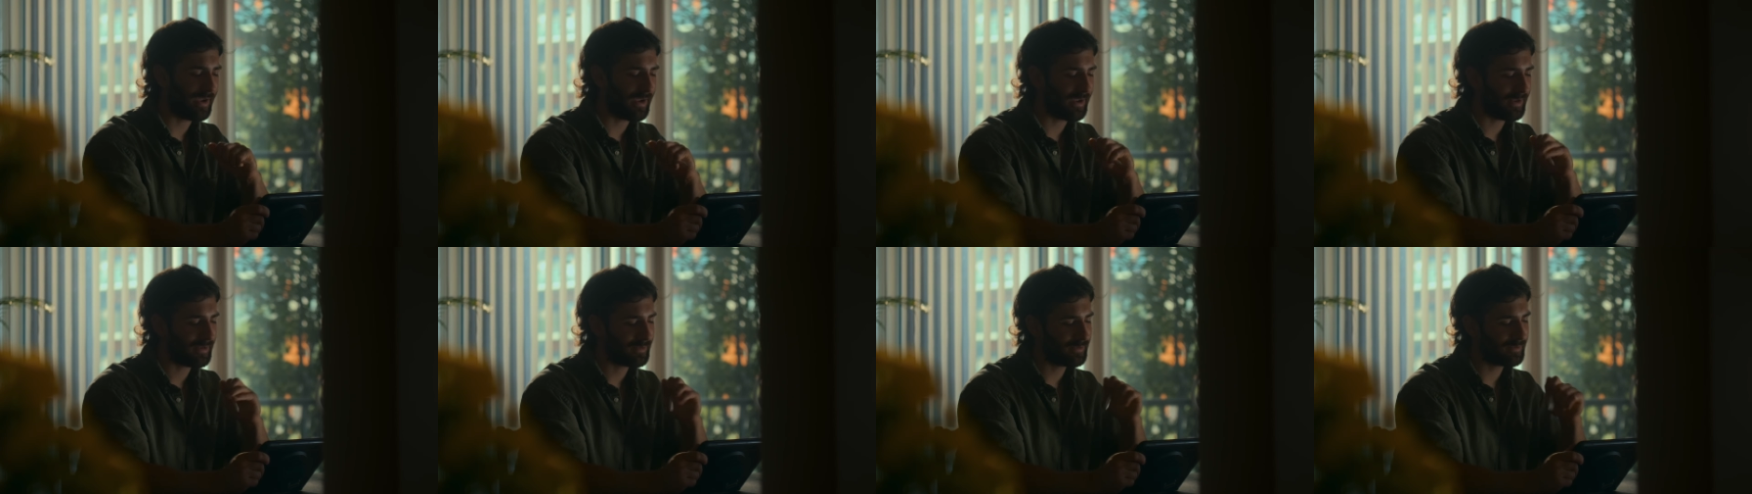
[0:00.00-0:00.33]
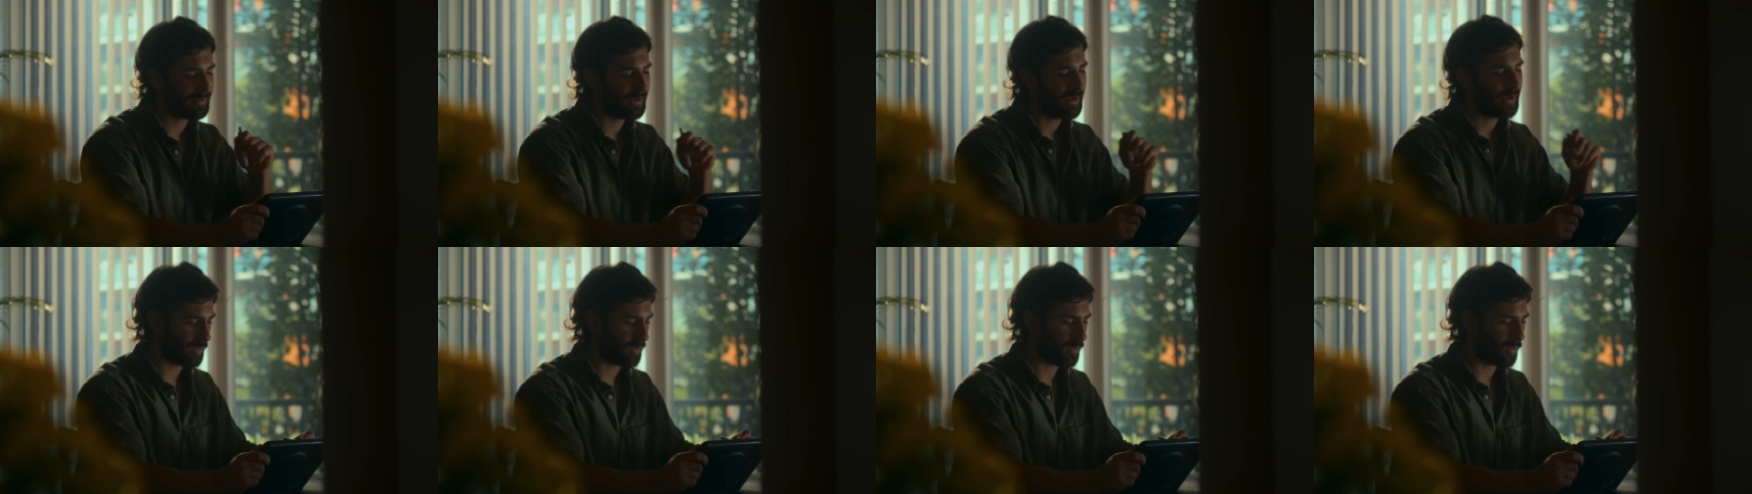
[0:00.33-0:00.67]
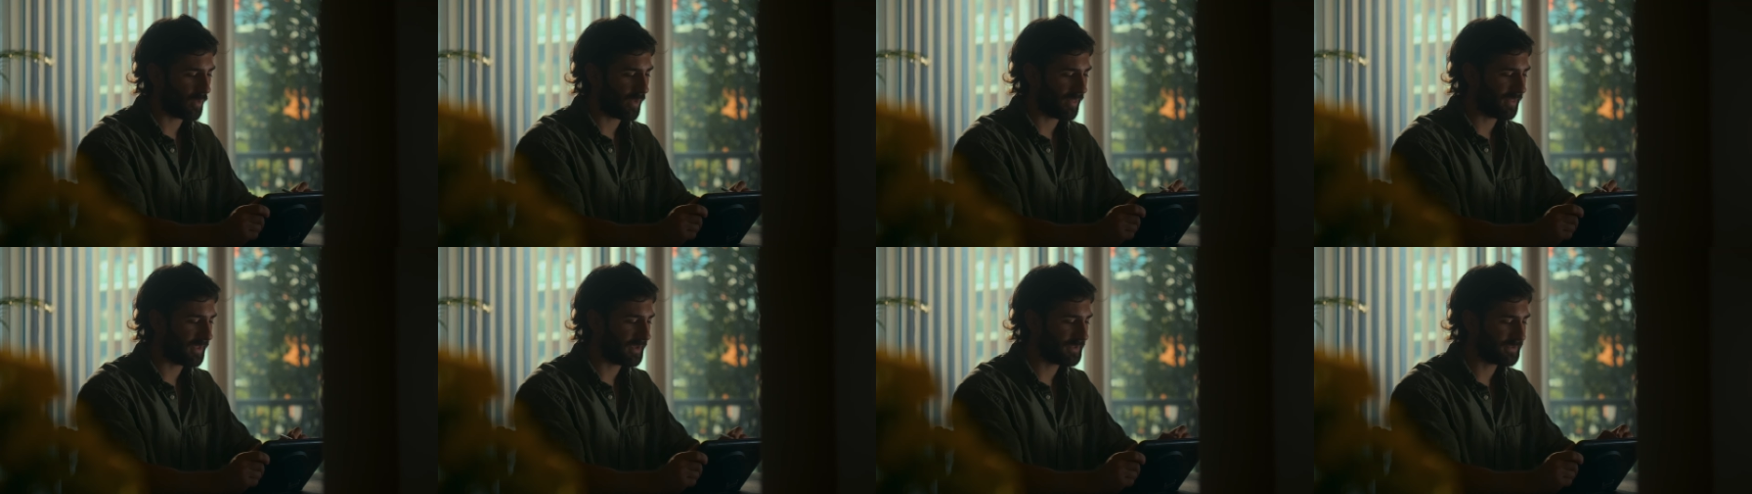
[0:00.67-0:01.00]
And
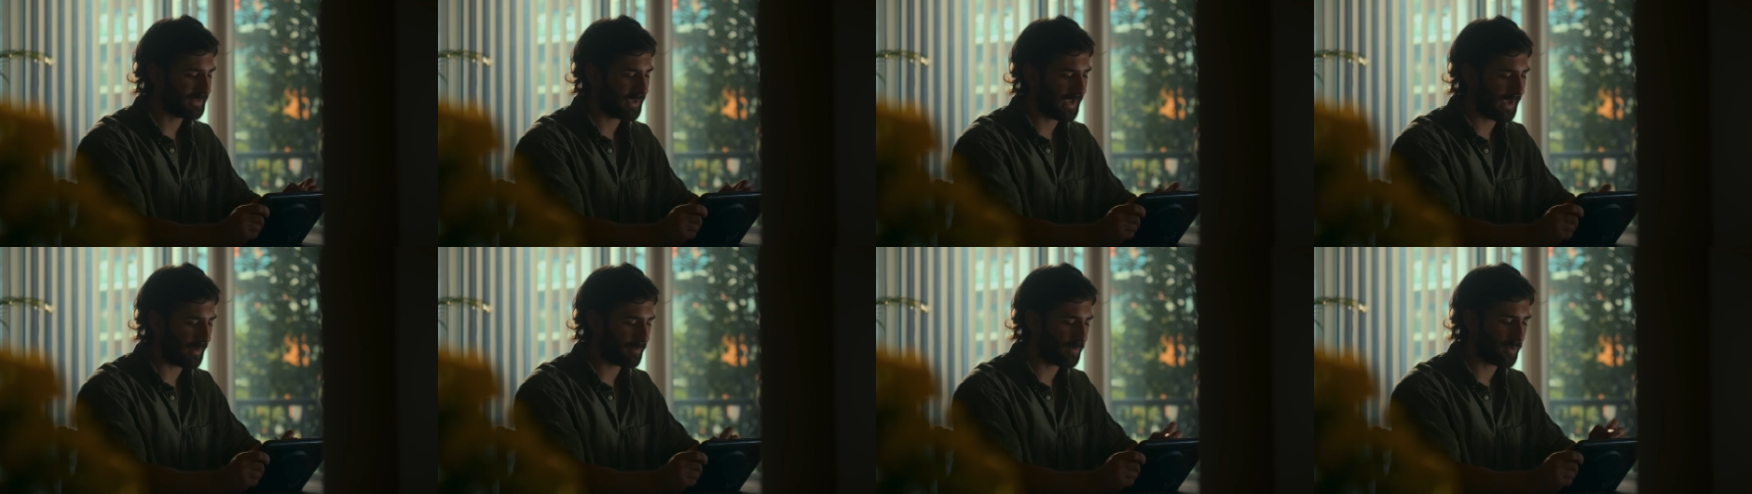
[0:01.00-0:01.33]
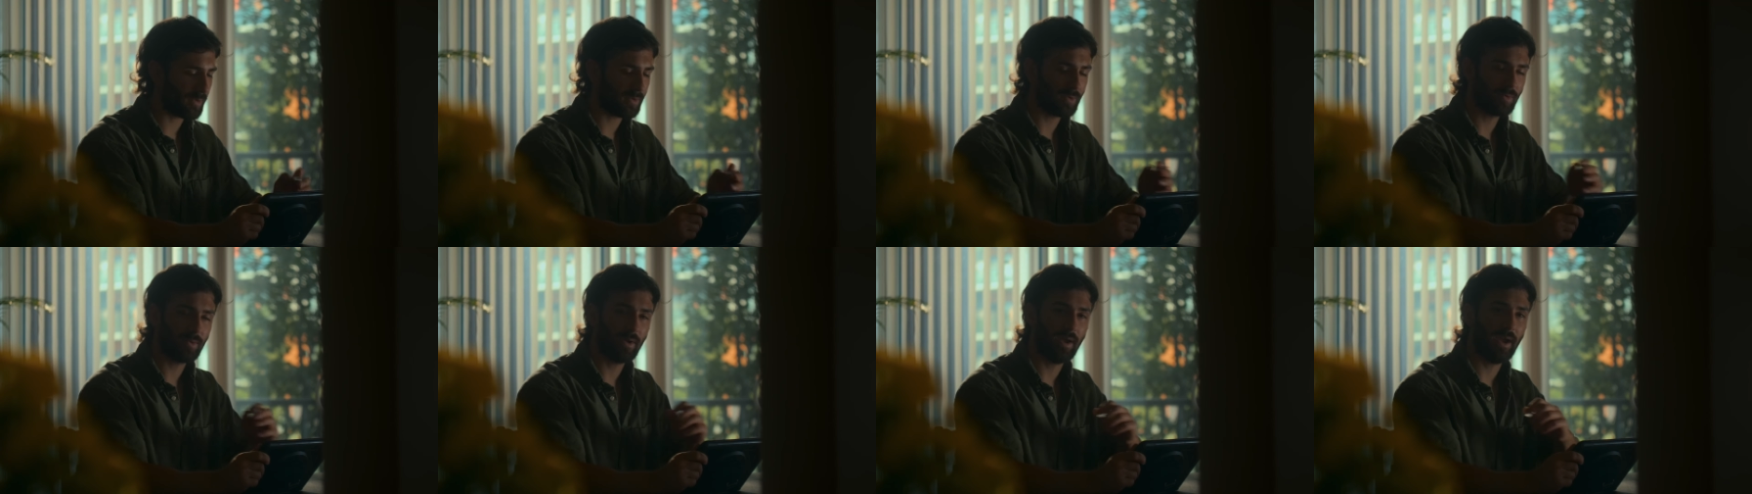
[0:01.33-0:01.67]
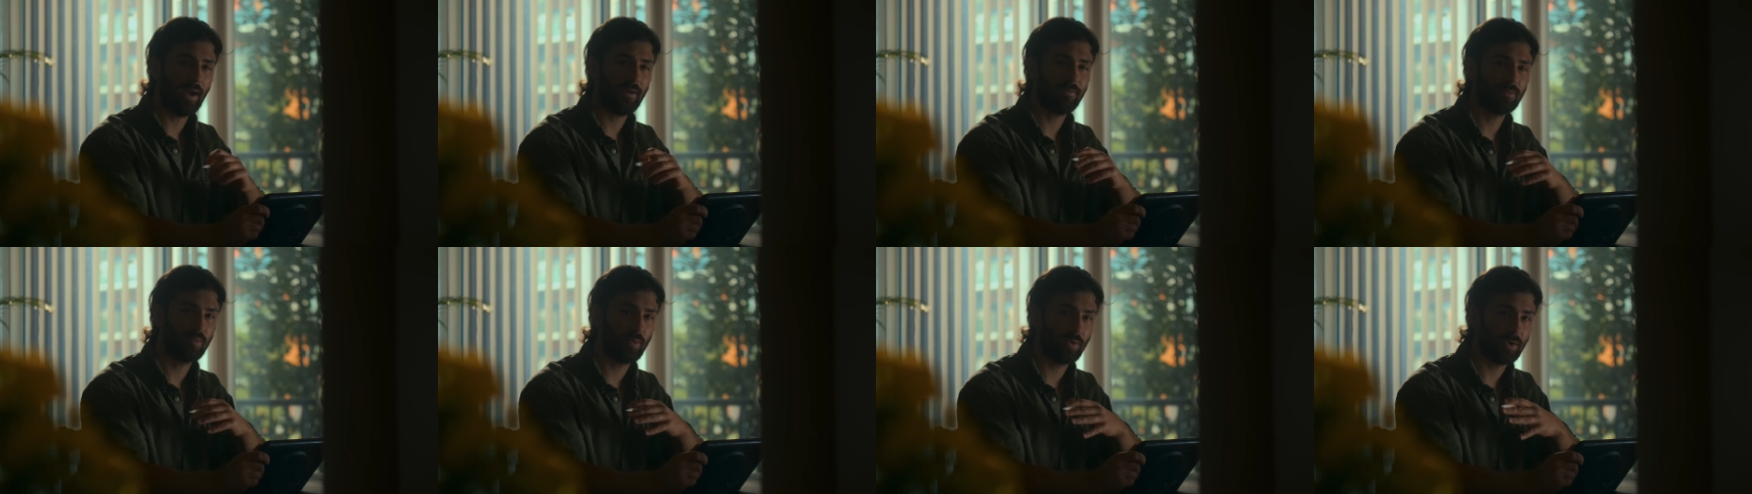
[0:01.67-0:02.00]
with this Amaran
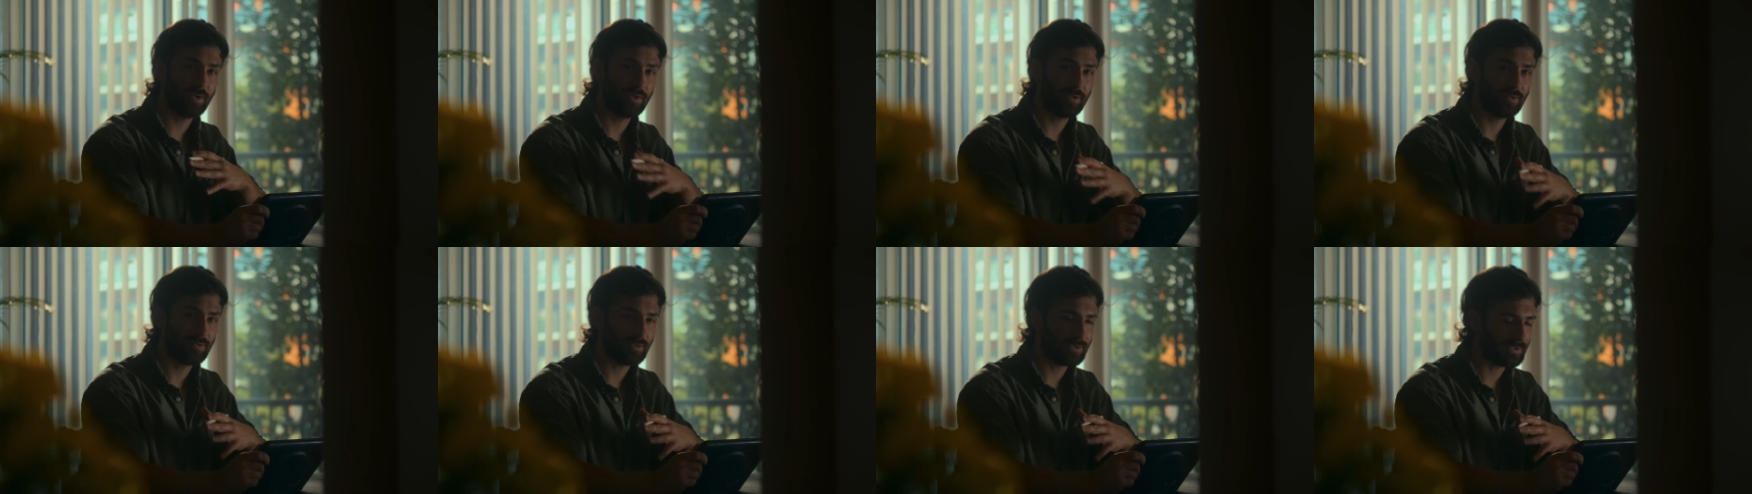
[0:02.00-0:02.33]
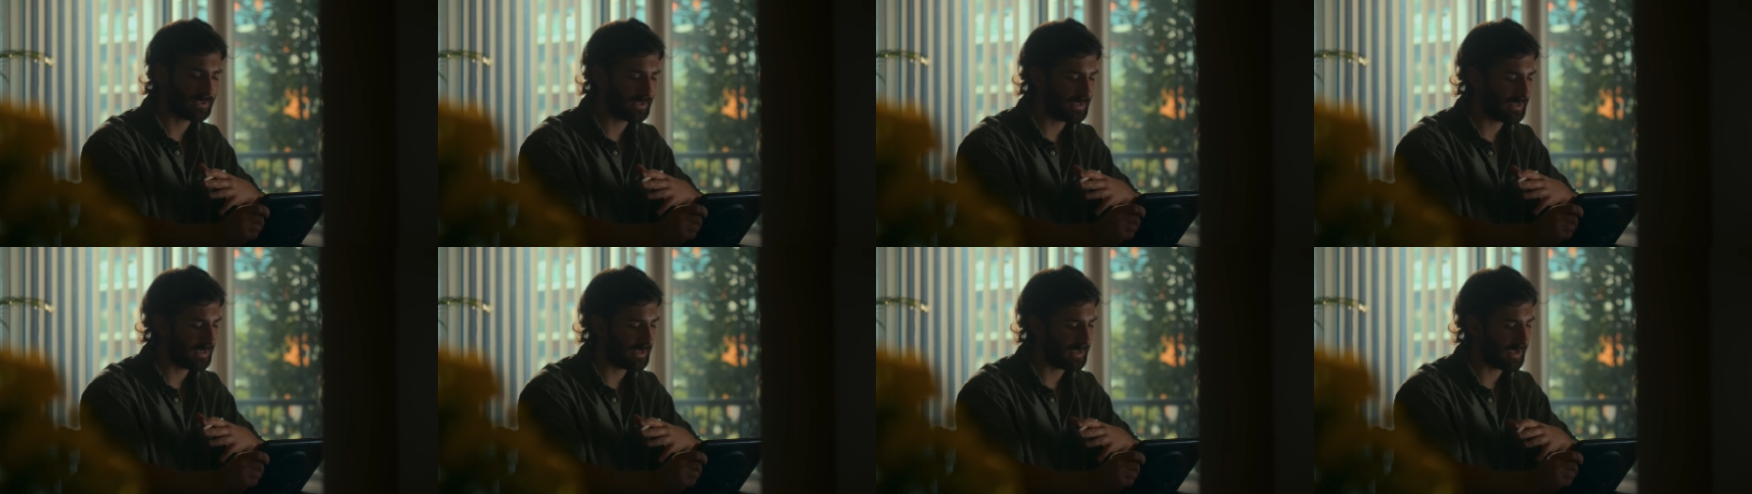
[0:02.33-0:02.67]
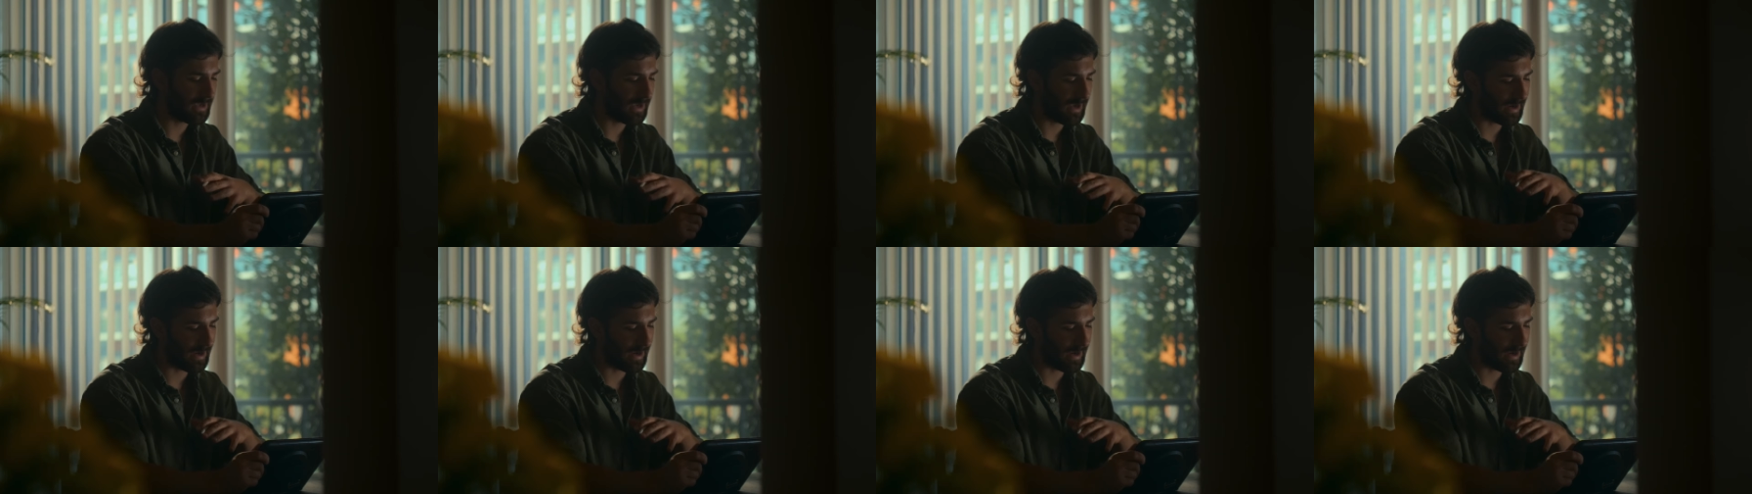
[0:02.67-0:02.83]
F22c,